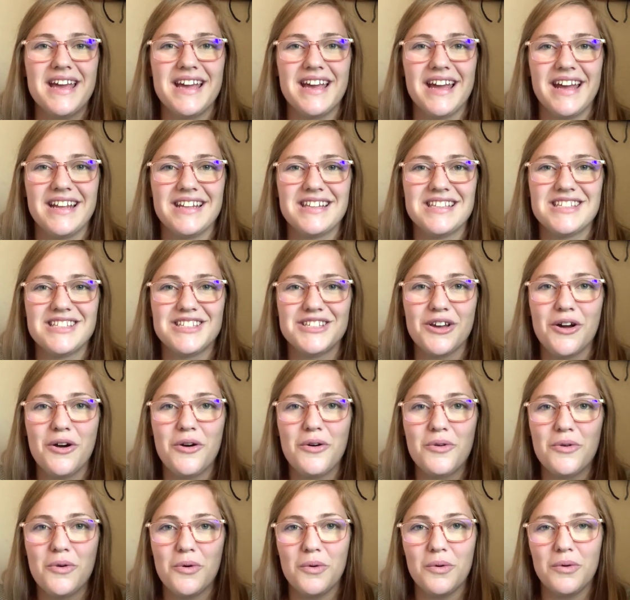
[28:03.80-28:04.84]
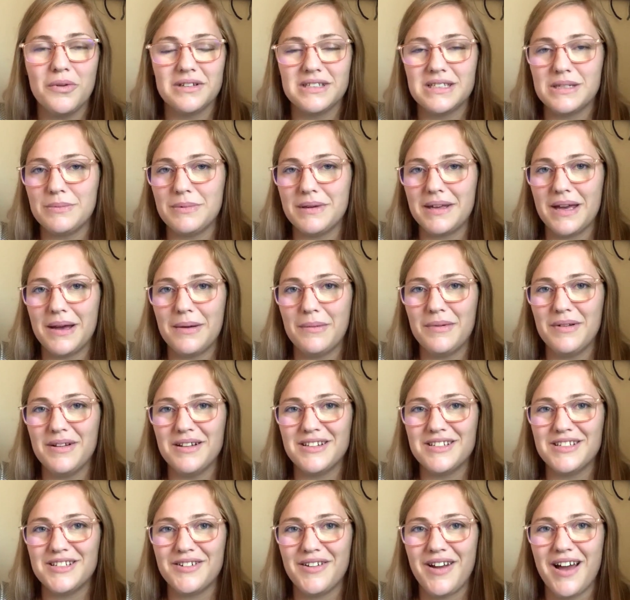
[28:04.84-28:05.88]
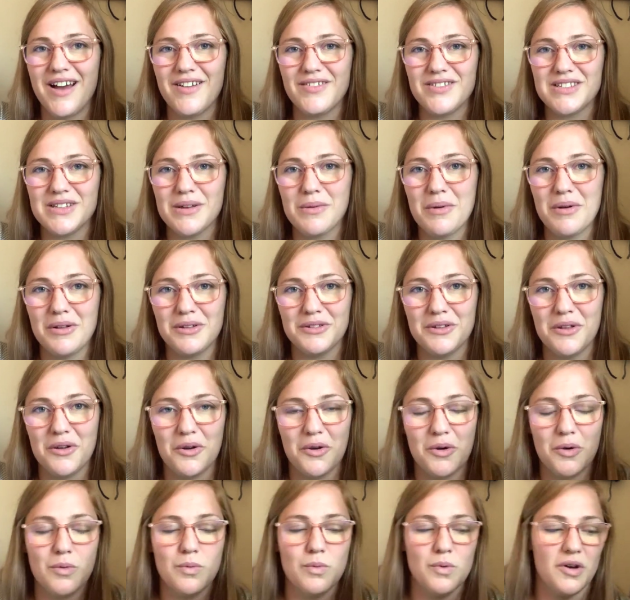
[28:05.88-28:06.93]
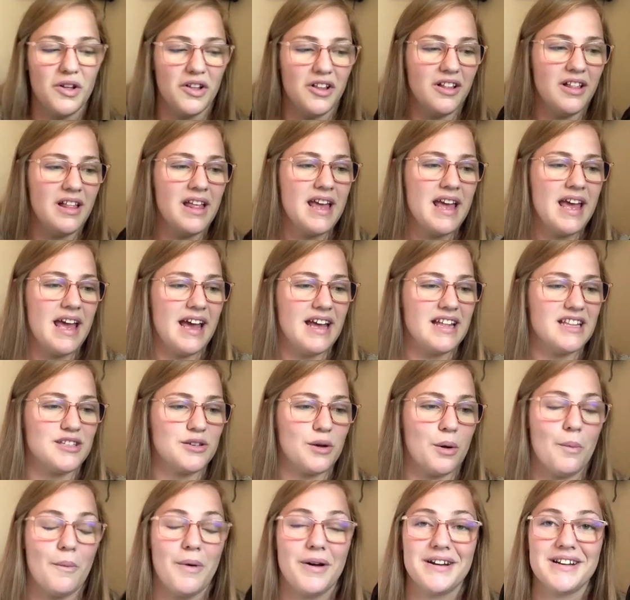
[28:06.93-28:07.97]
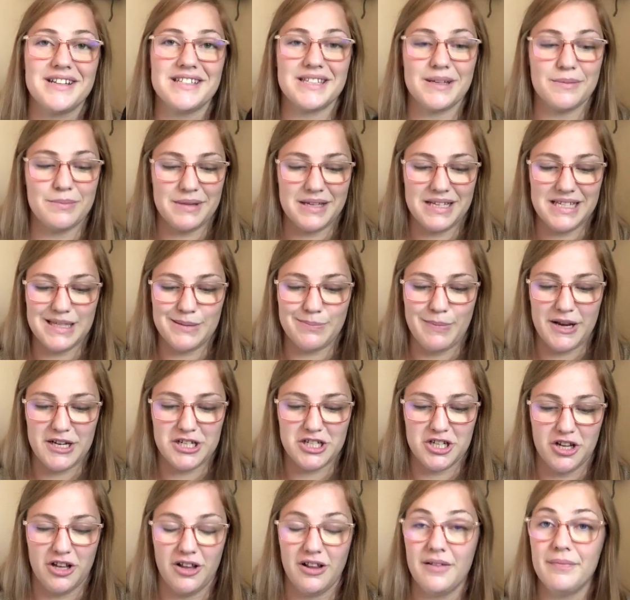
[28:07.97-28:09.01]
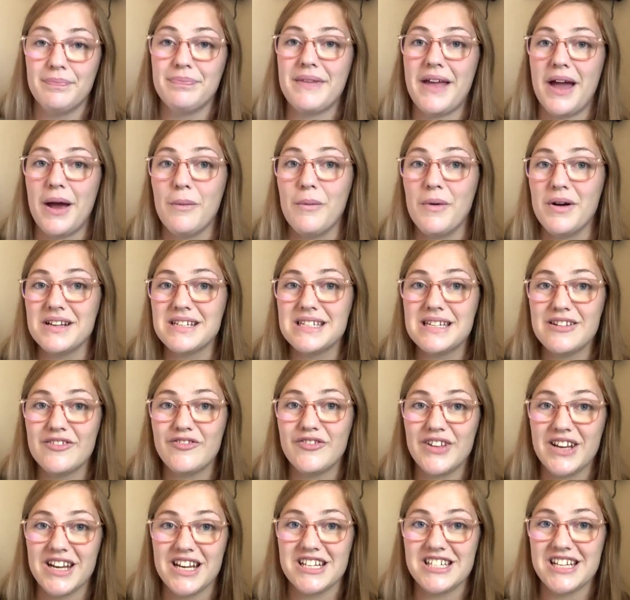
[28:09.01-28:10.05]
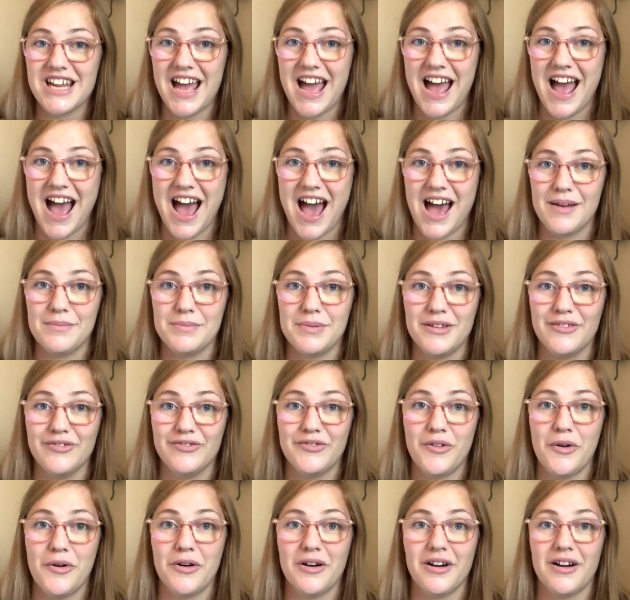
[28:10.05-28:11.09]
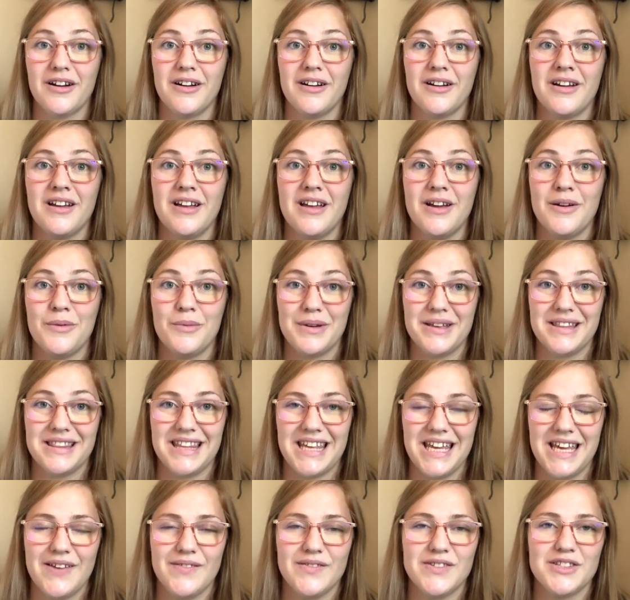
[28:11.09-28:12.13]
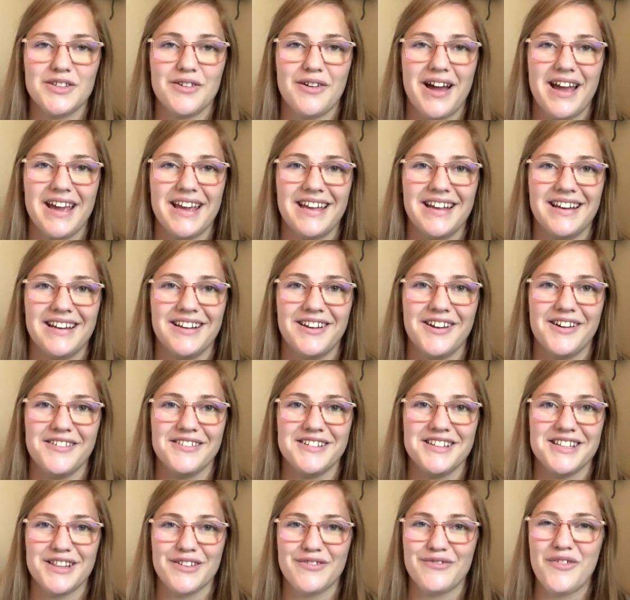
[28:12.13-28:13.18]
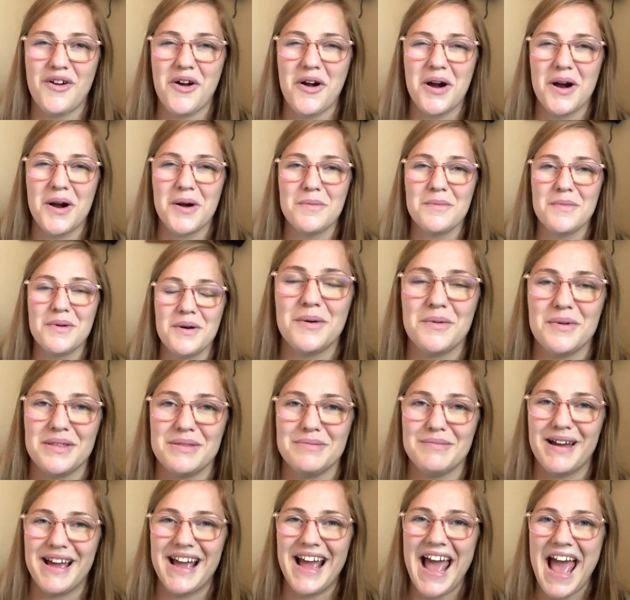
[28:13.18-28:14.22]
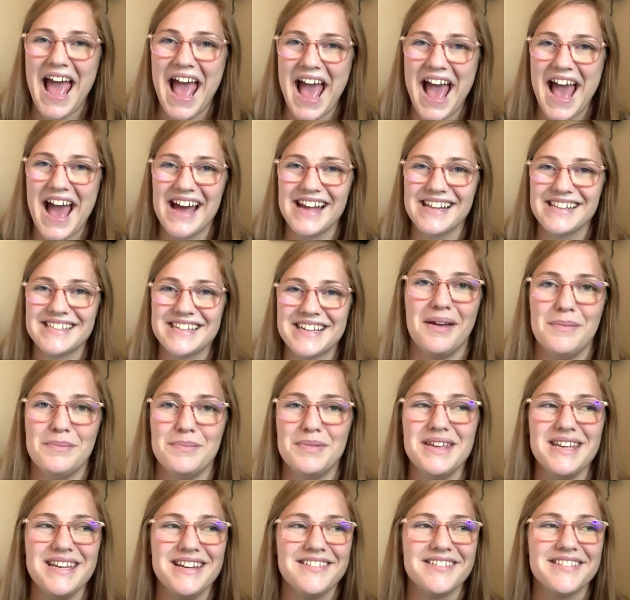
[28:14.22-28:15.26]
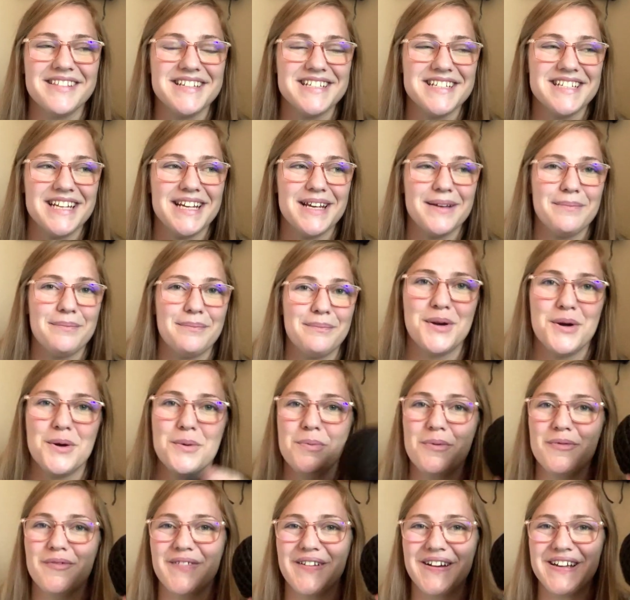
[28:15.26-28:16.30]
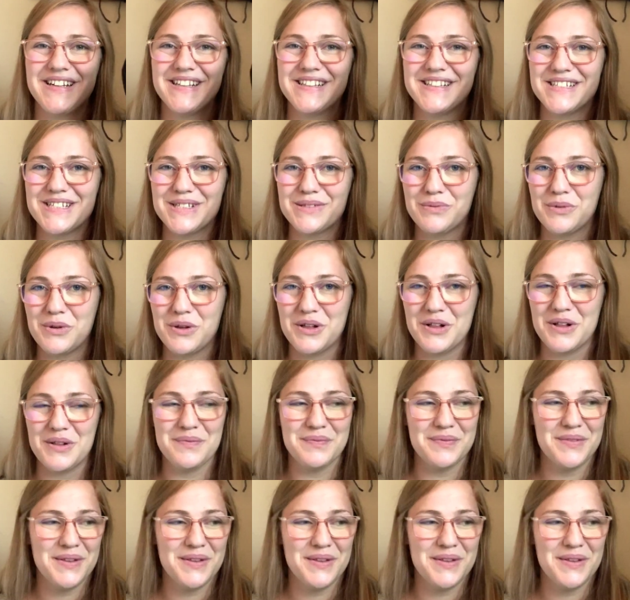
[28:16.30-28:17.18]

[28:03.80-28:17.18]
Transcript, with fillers: It's so cool to be able to have some local wool. And so I wanted something special. I want to finish a hat before we leave so I can go to the farm with my hat and be near the sheep who provided this wool.